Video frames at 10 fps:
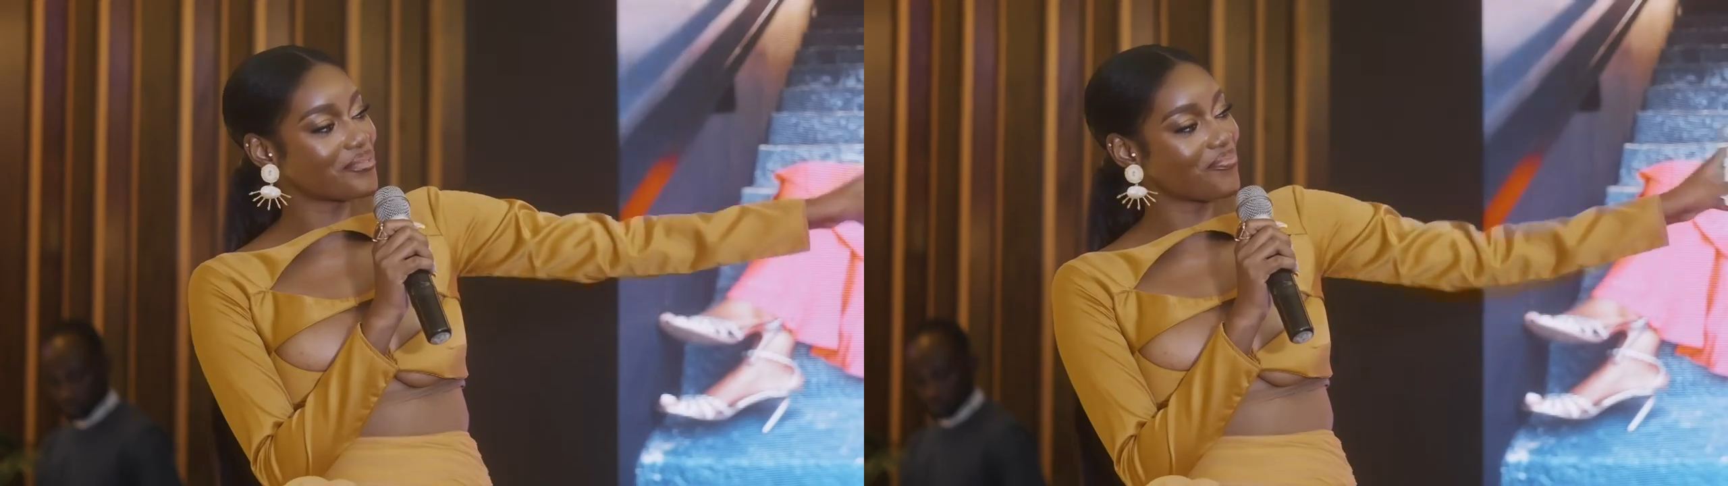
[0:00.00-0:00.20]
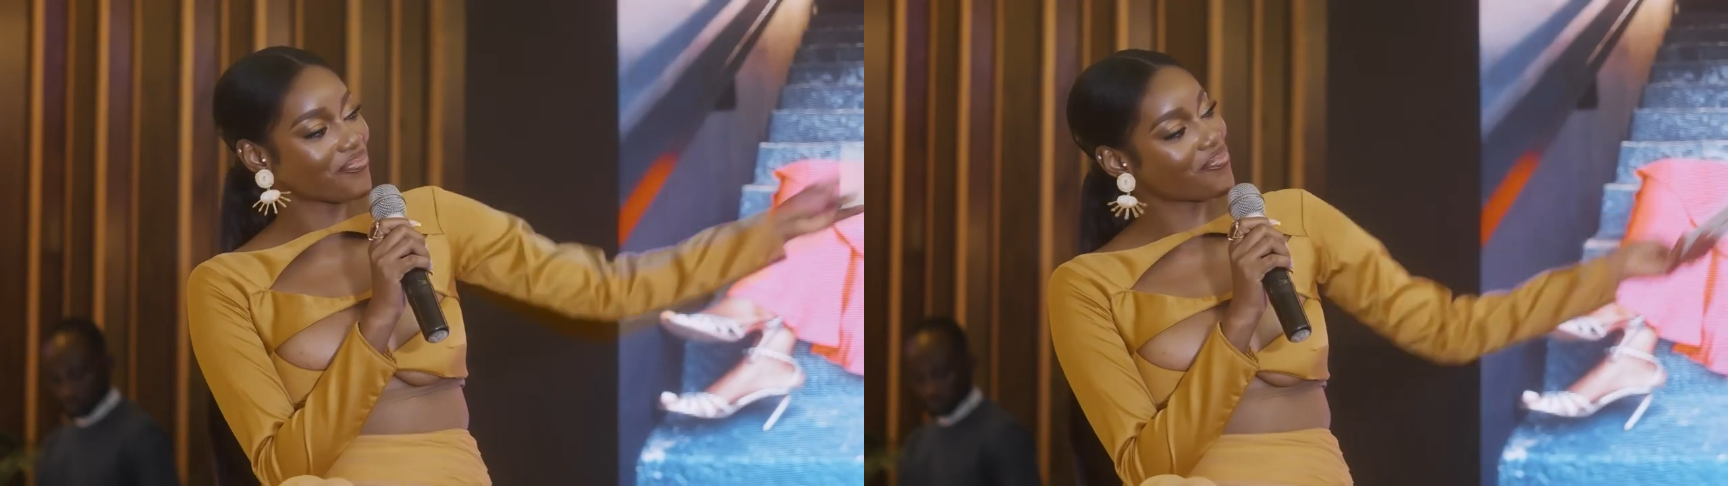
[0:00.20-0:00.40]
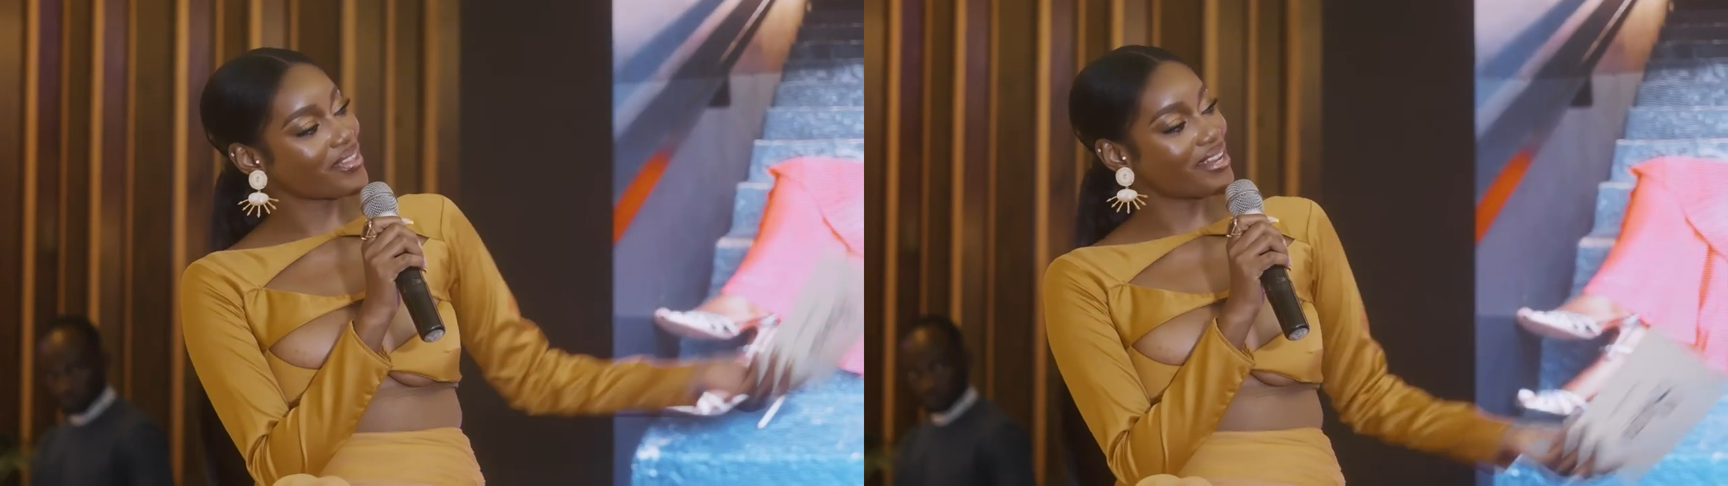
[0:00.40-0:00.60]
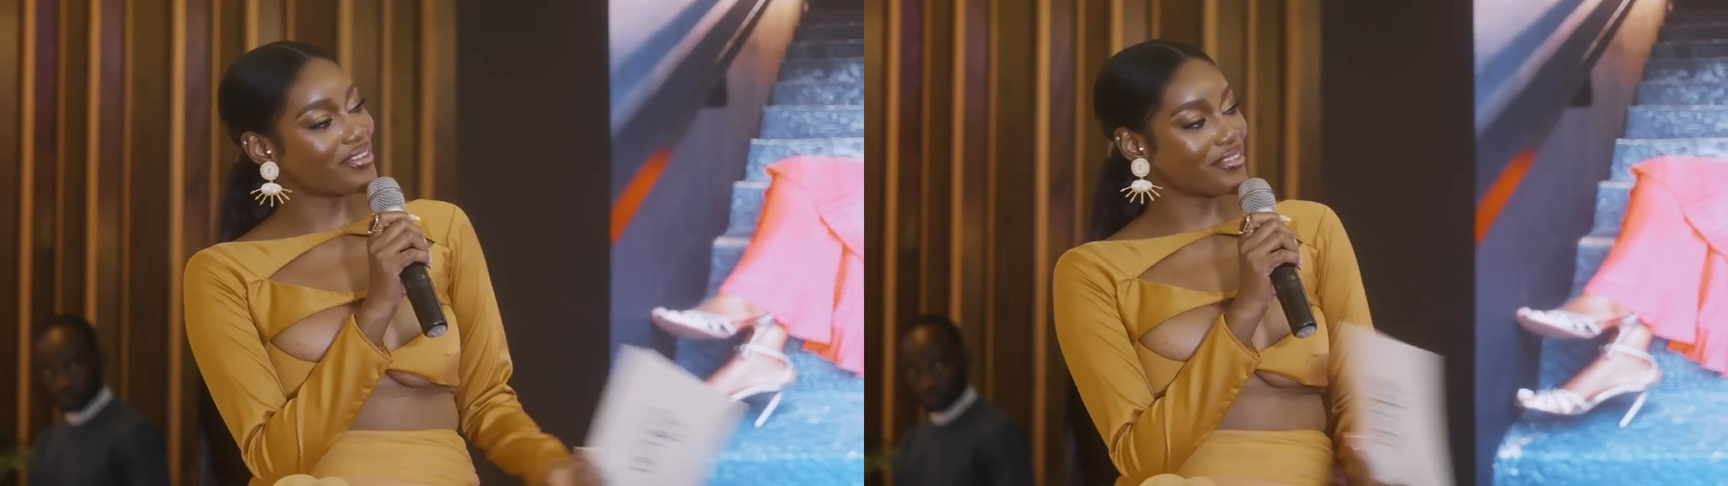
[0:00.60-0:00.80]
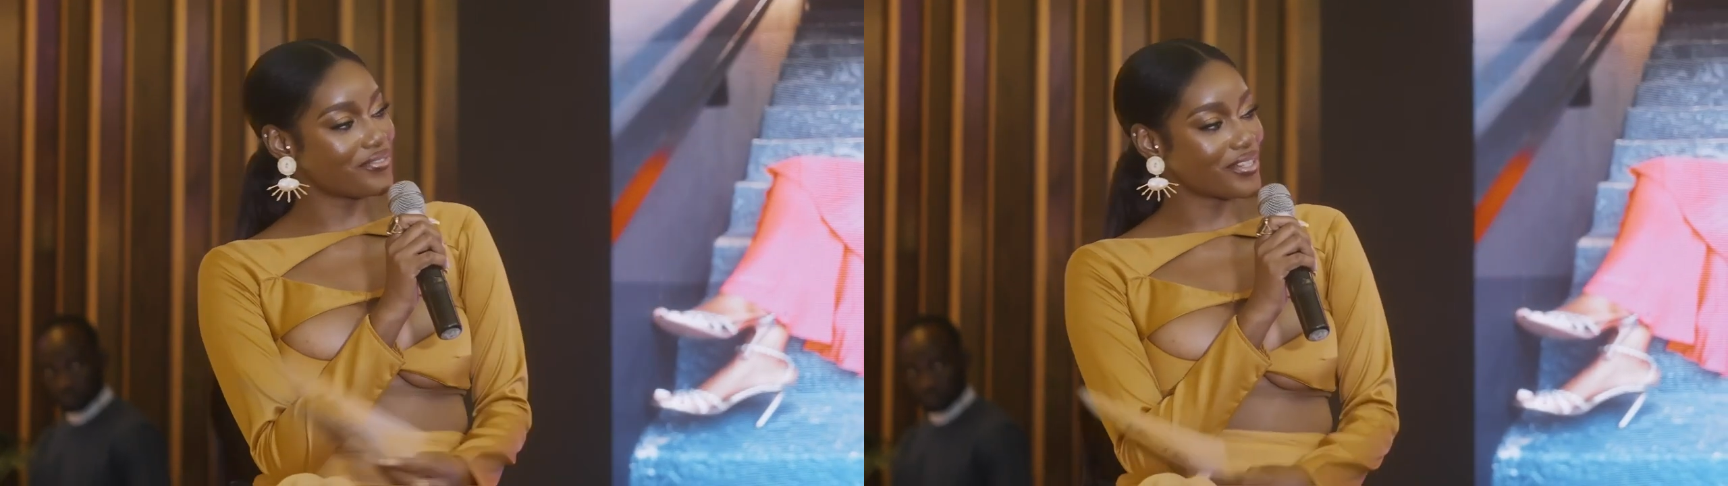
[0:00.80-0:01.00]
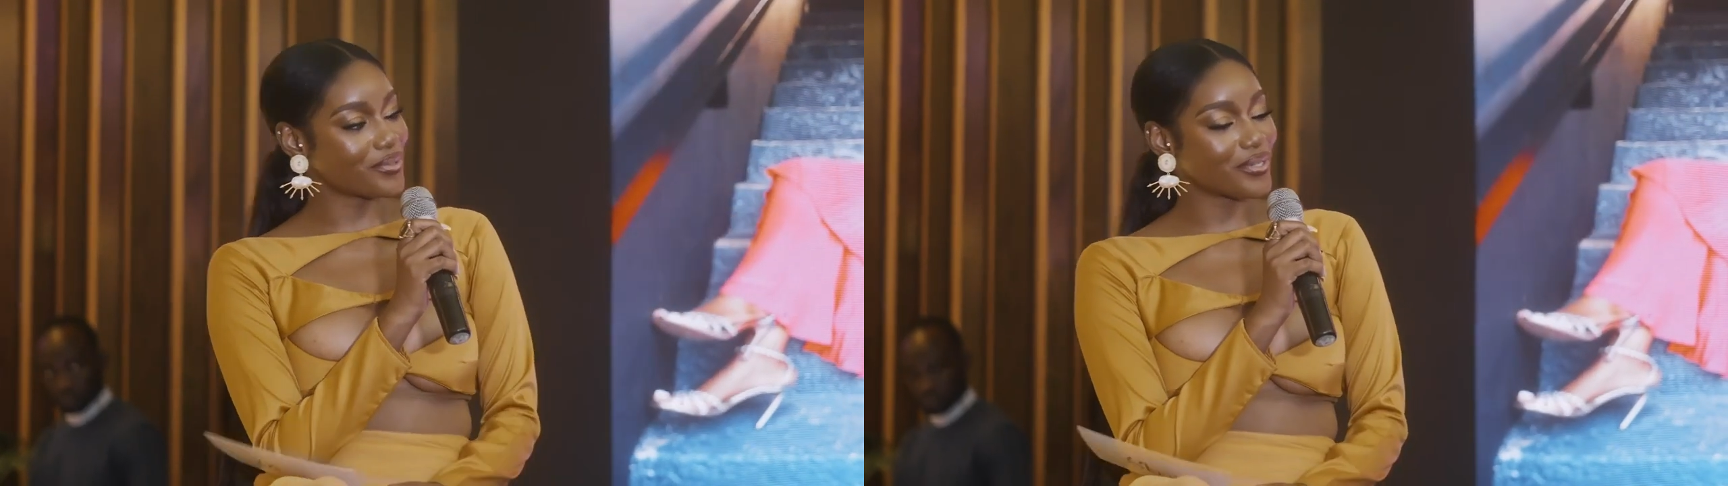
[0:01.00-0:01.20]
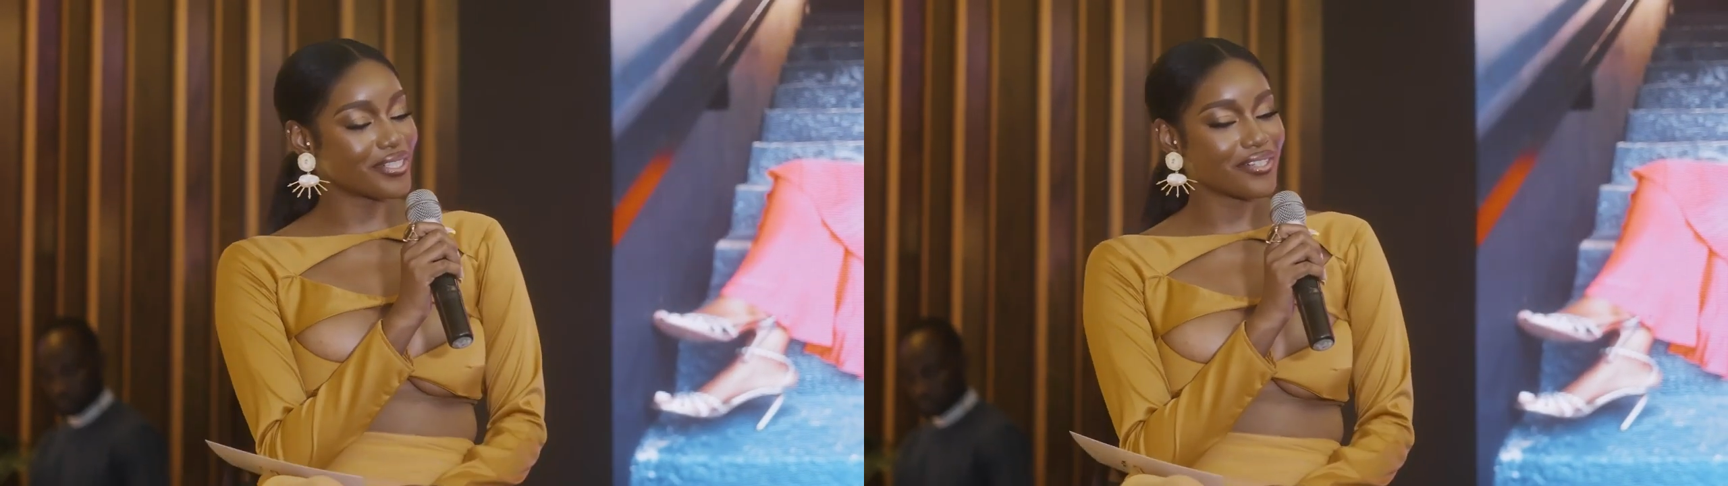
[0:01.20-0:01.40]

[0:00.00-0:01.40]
say that every episode has